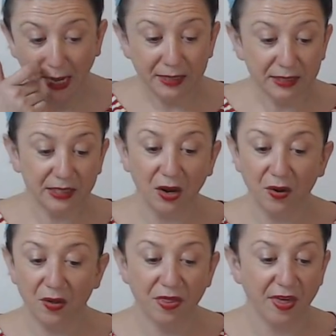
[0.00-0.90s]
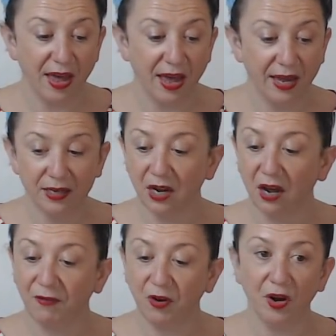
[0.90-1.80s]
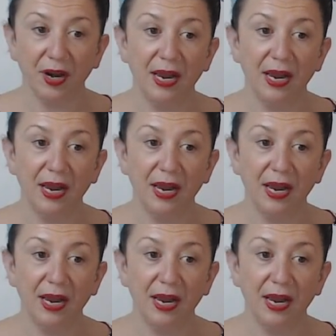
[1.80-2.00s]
so that I've got an